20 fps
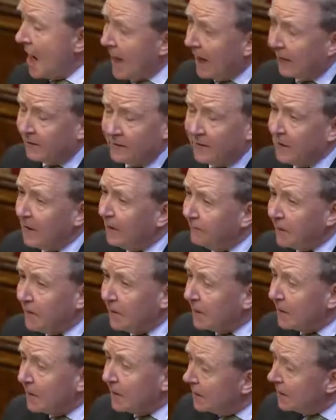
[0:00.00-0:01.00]
and if
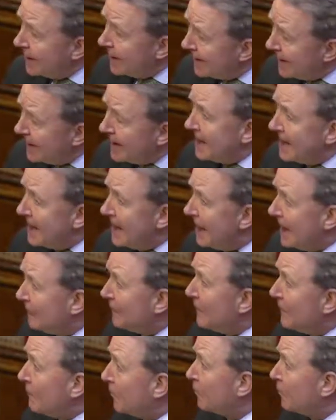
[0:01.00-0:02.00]

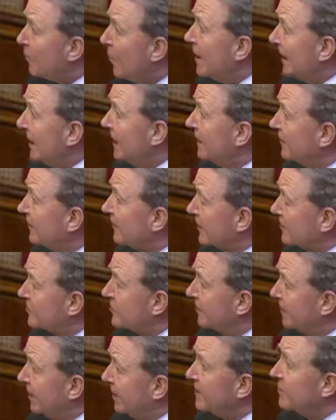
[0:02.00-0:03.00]
it was working in
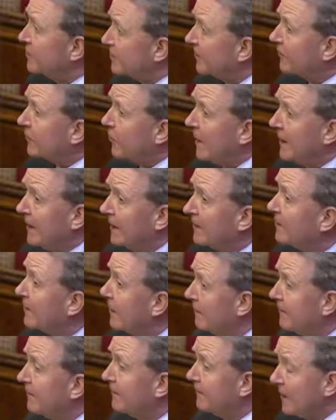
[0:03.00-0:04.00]
such a pernicious way as
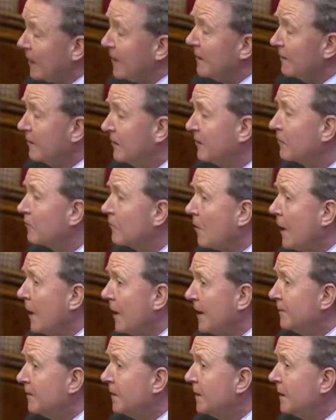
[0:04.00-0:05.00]
some have
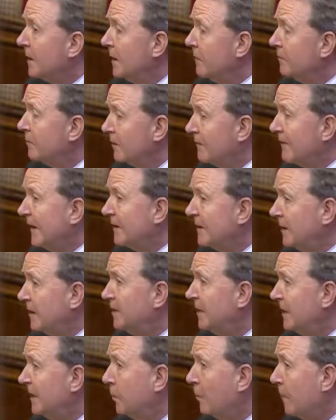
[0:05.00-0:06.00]
described in
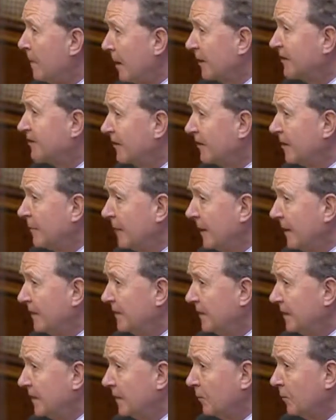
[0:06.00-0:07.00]
preventing people
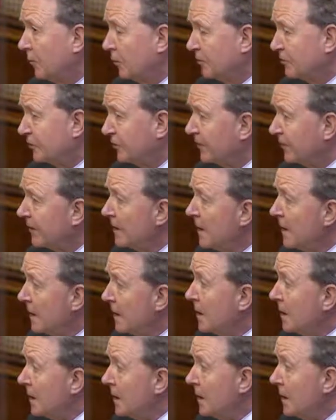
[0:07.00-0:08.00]
participating in abortions,
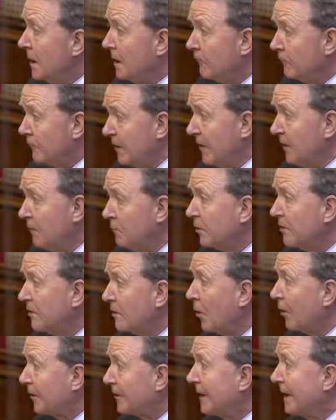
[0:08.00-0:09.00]
it really would
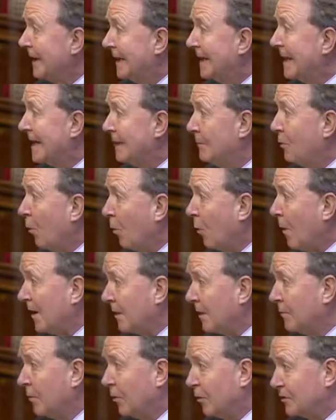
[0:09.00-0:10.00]
not enable
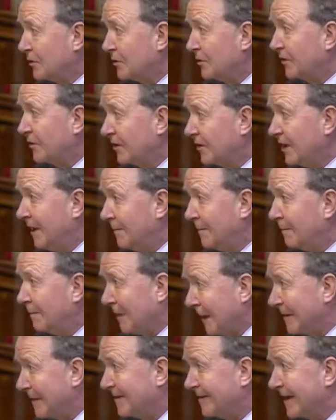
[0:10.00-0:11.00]
one abortion to take
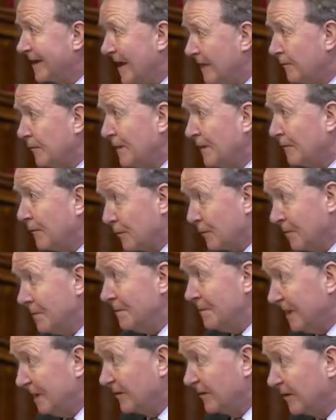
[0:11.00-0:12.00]
place every
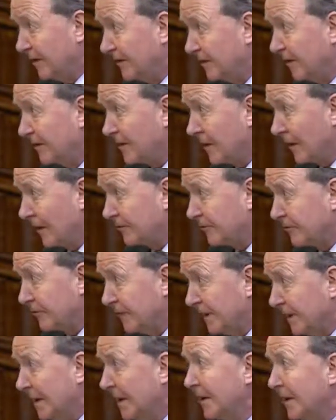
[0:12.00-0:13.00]
3 minutes in this
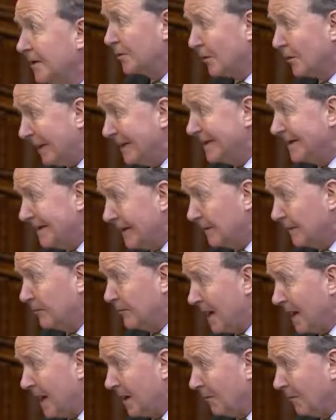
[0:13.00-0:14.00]
country, 20
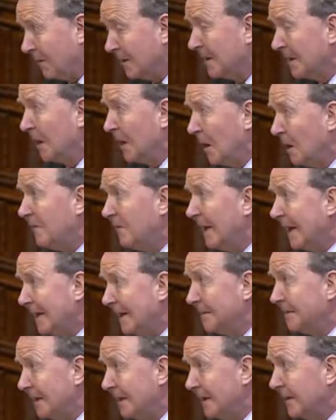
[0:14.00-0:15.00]
every hour, over
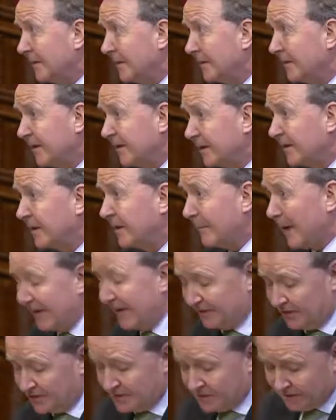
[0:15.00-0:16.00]
8 million since the
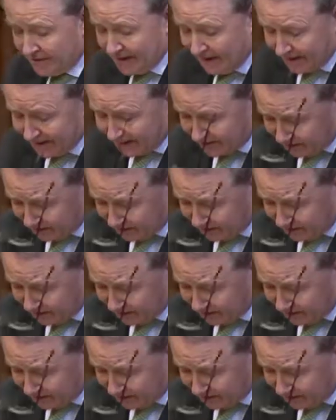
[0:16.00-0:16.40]
passage of that